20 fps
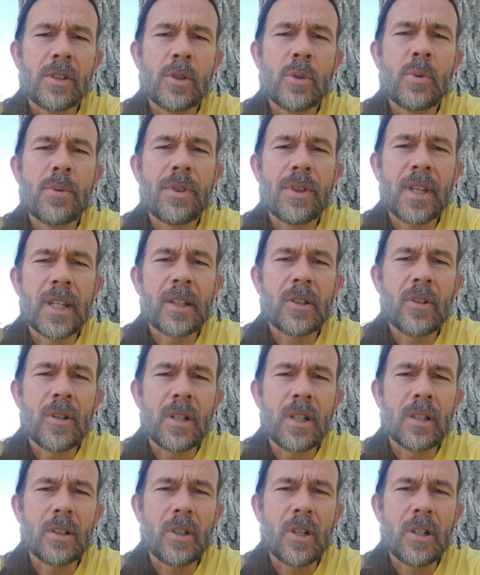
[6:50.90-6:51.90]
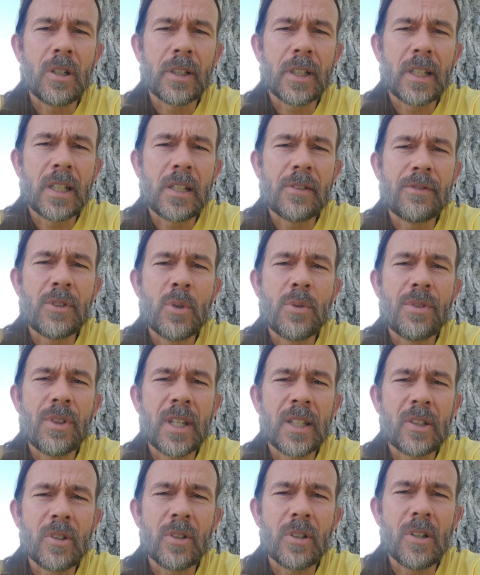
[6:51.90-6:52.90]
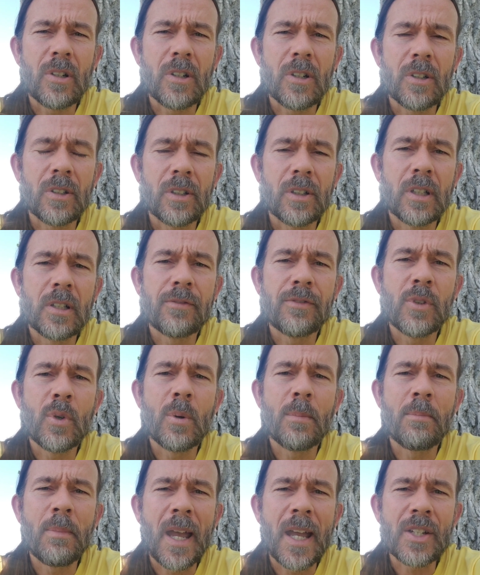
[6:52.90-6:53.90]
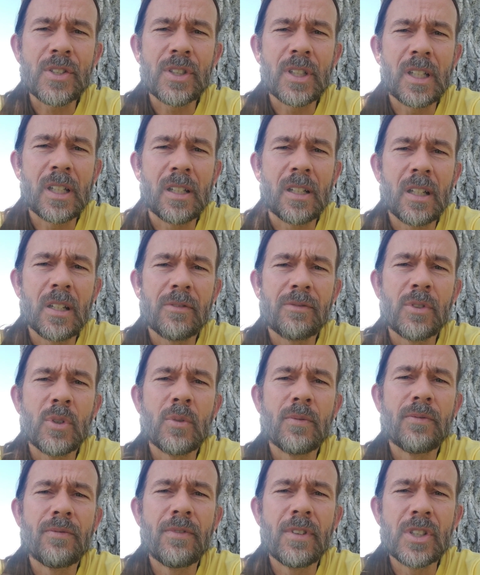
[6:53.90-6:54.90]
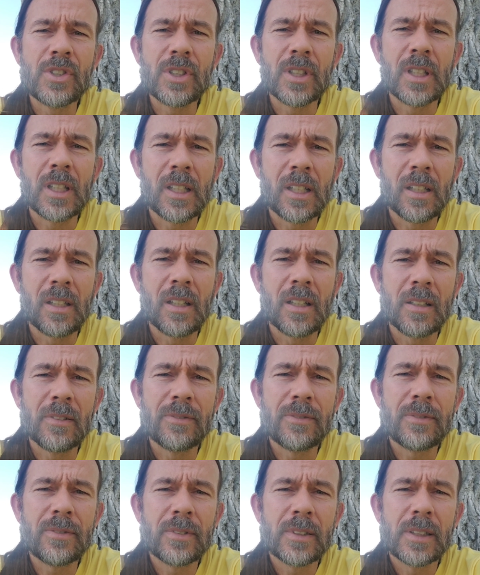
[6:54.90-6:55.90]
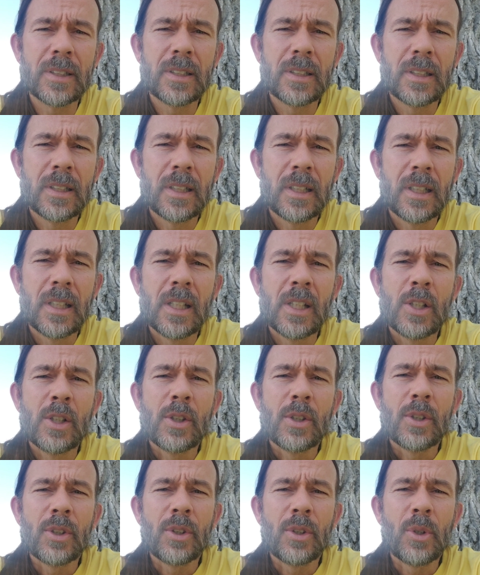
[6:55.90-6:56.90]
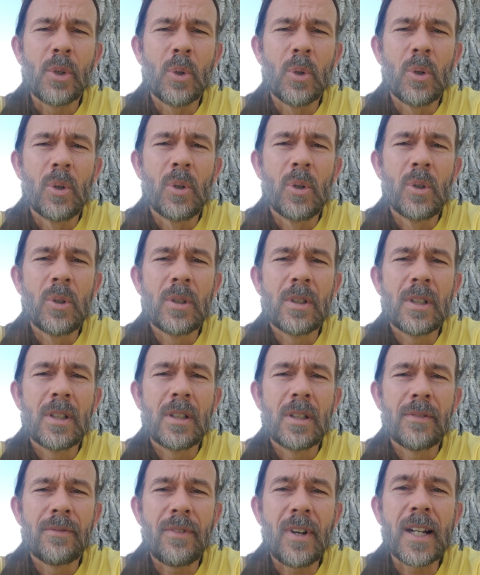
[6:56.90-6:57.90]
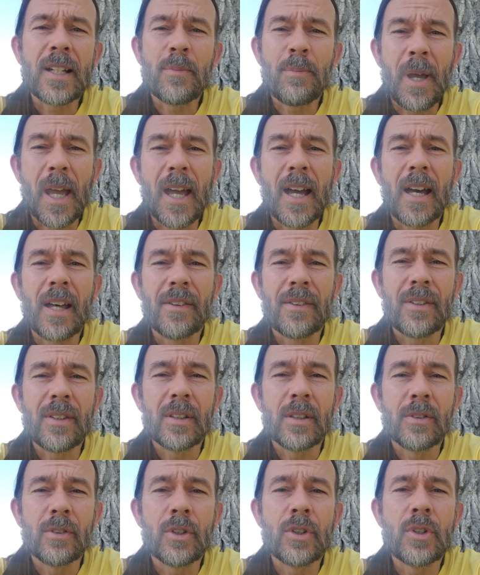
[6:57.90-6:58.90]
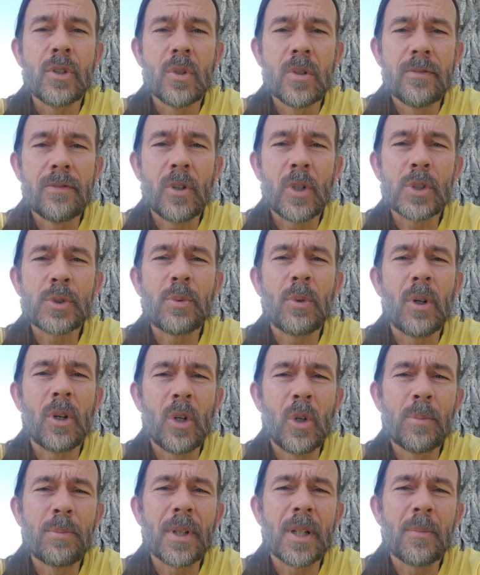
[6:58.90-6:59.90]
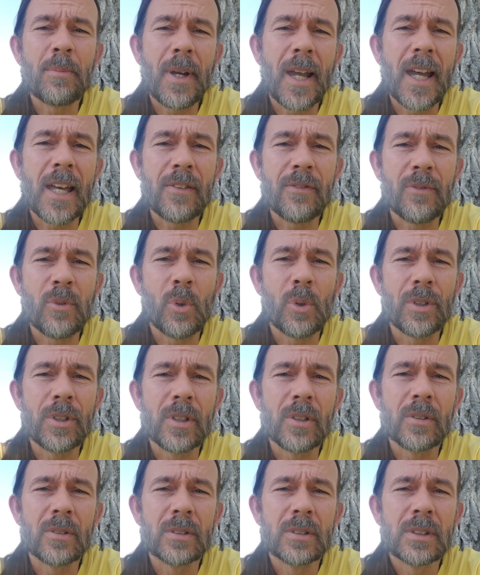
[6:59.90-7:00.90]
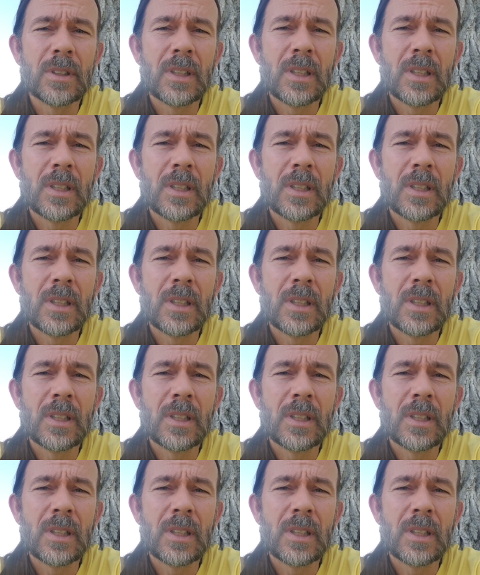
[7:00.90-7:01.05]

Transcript: You think on it long enough, you think on it hard enough, you imagine it enough, you vision it enough, you'll find a path. The universe will open a path for you.